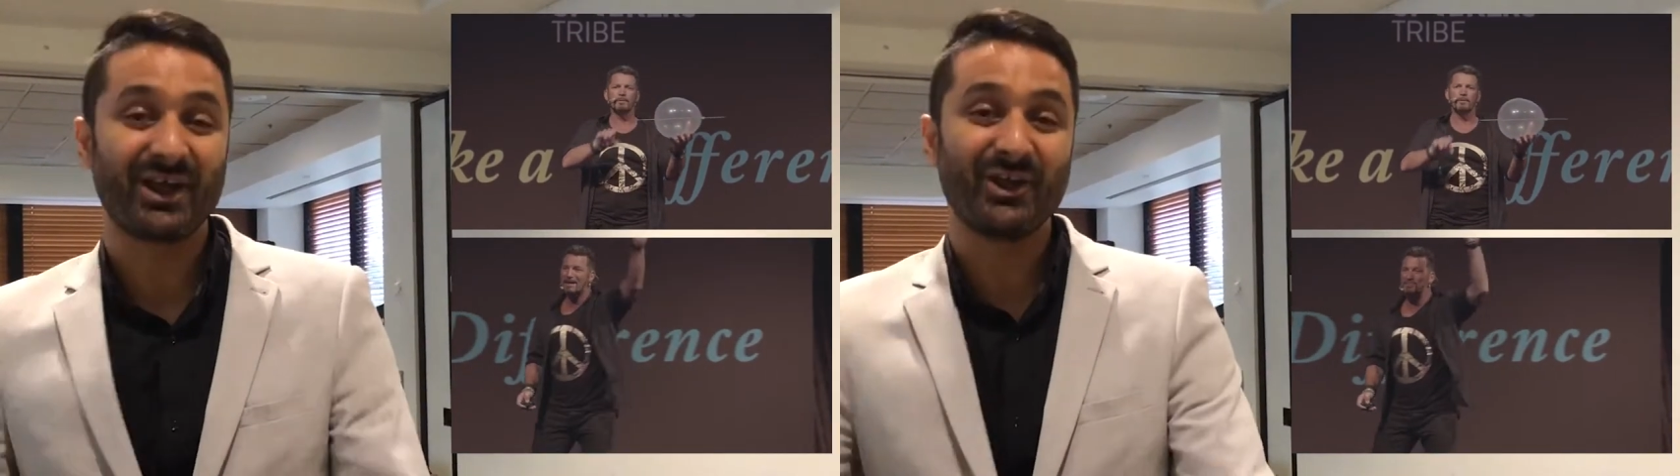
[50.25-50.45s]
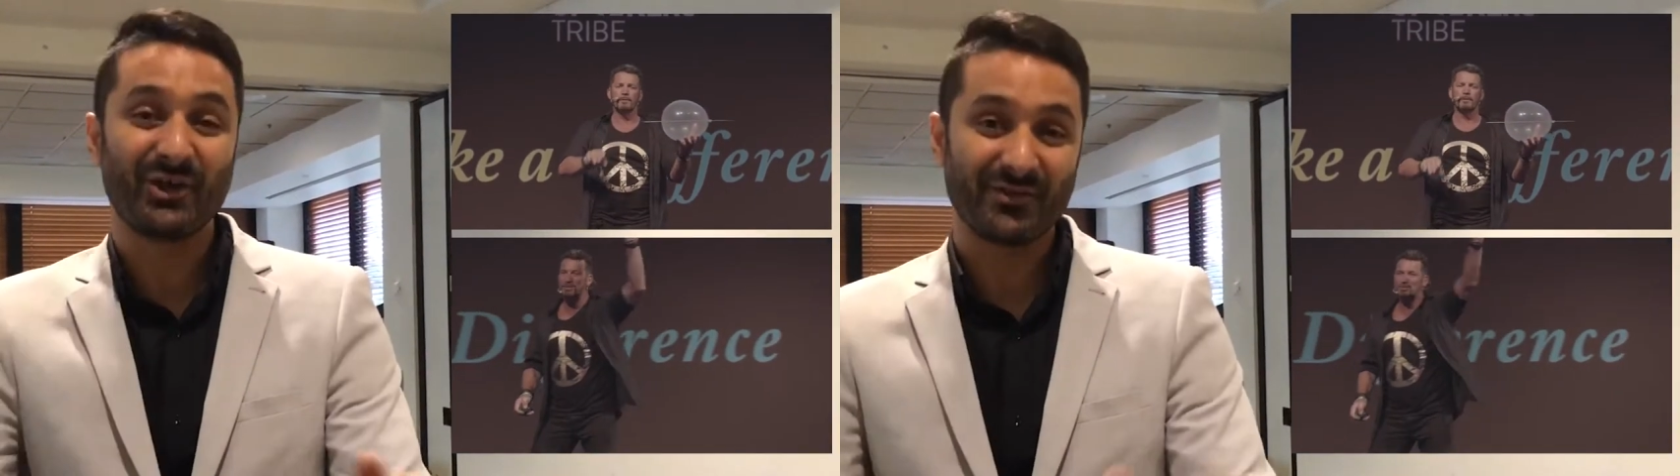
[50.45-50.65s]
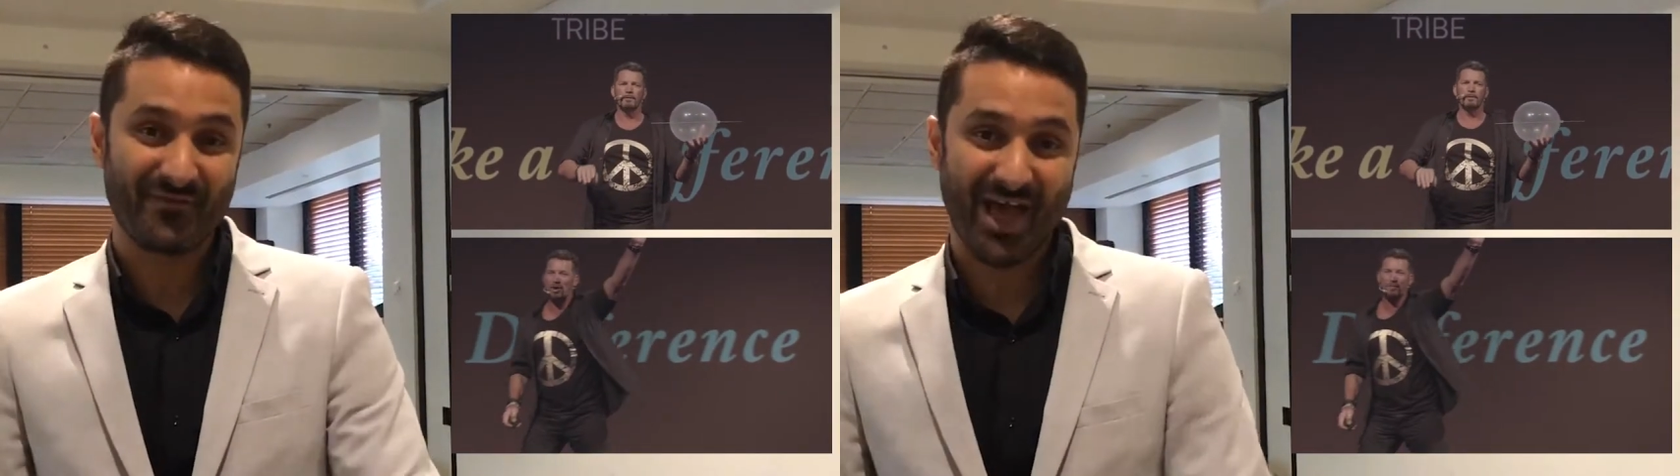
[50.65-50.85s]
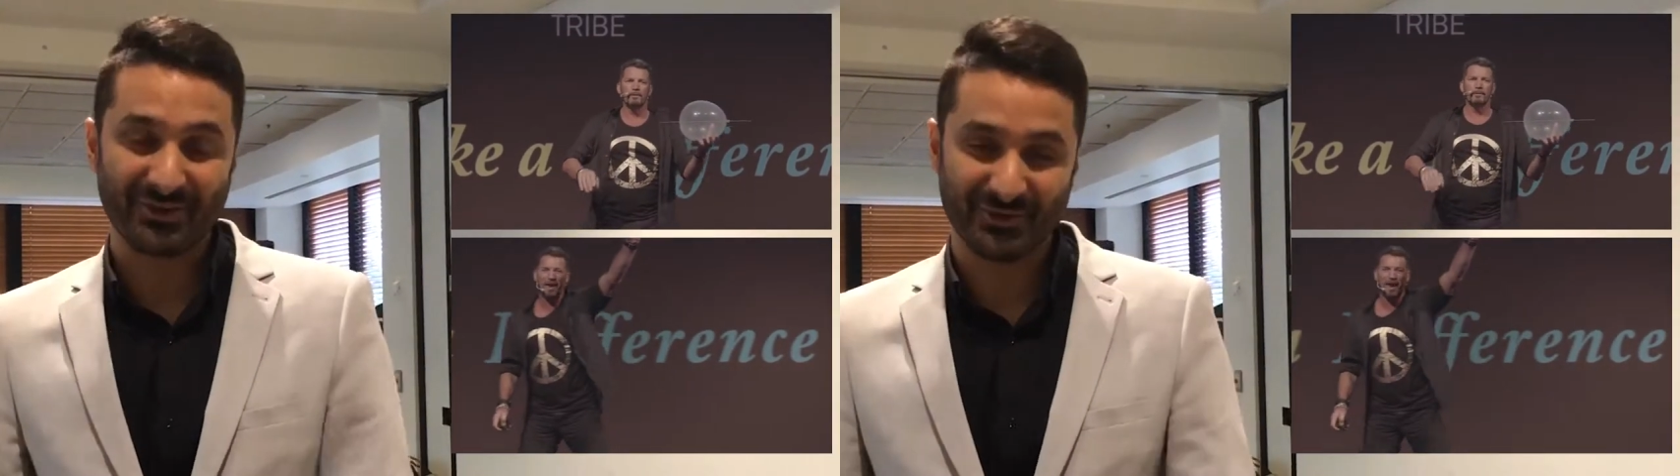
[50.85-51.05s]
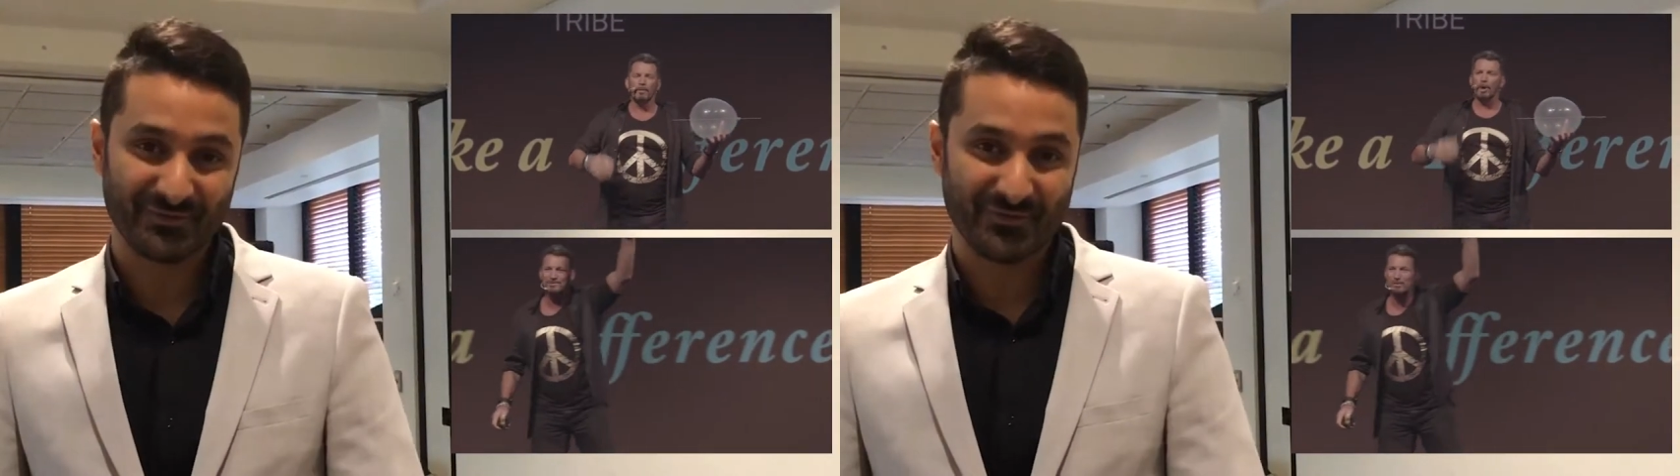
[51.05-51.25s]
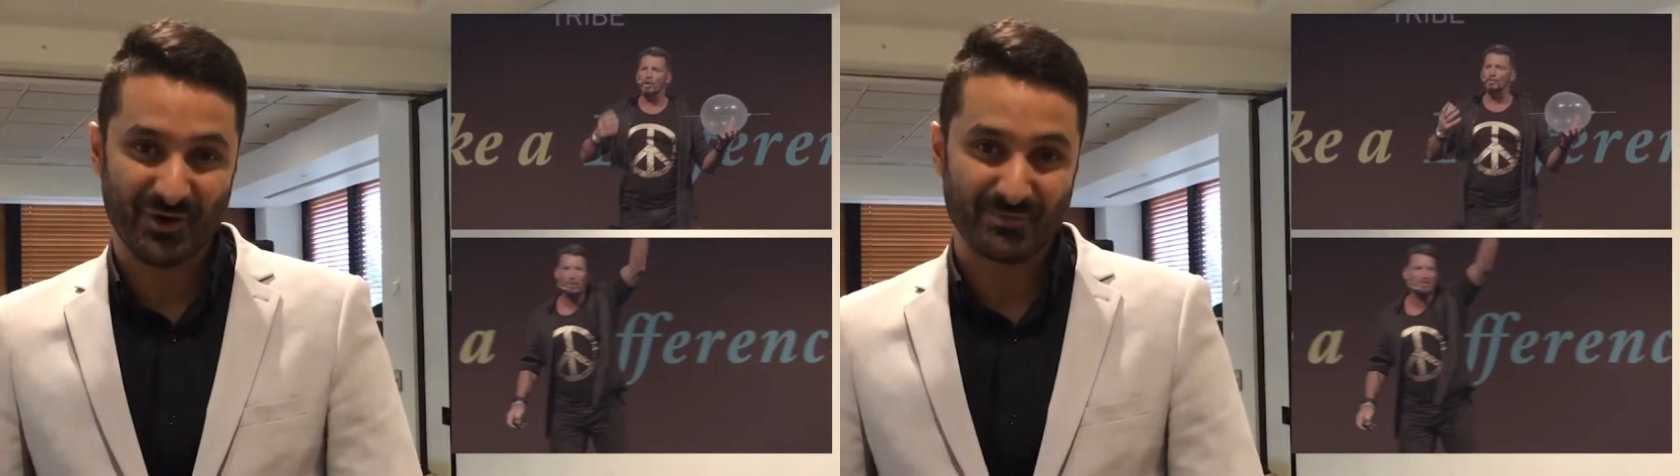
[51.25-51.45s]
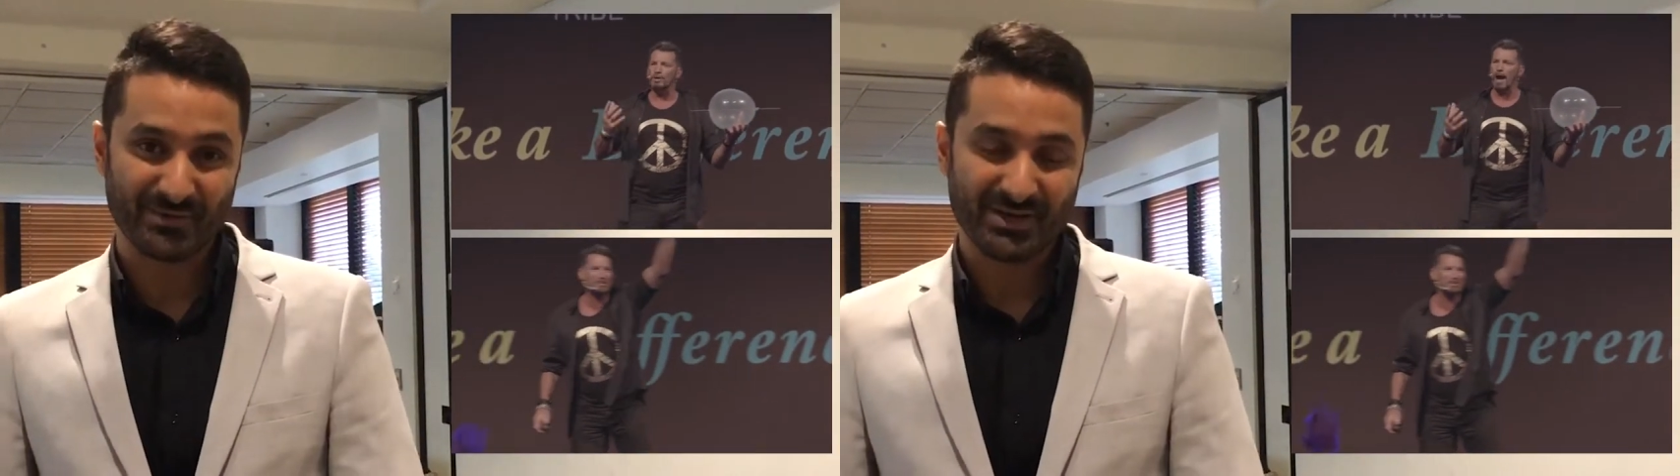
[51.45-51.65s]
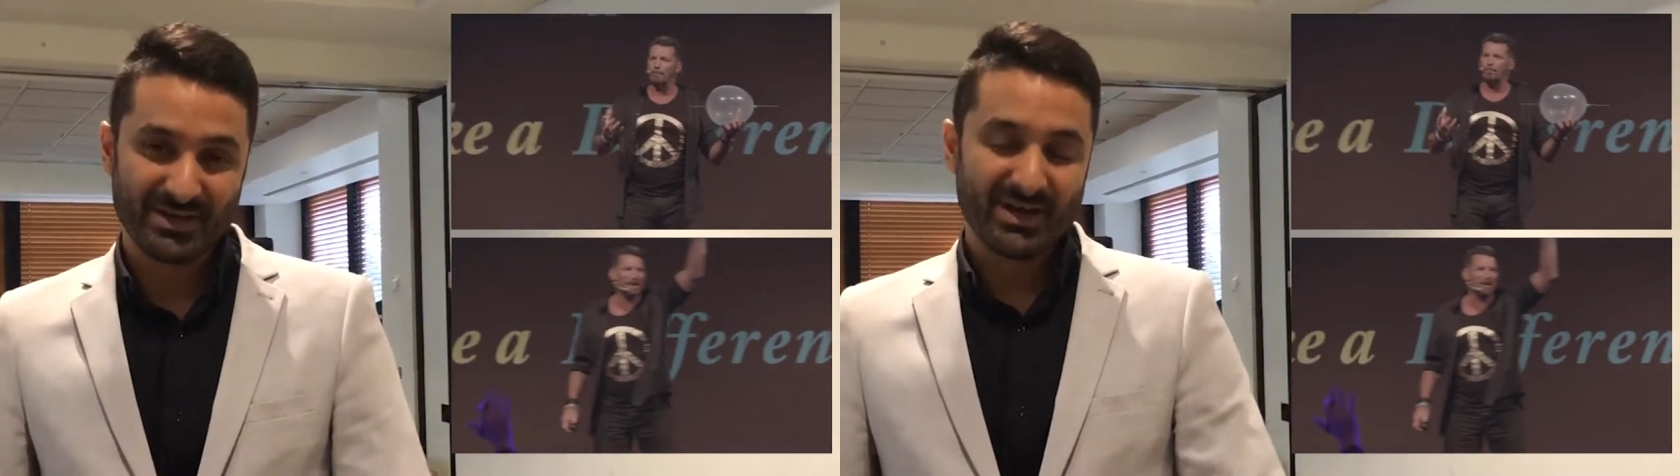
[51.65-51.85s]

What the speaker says: a lot of value from.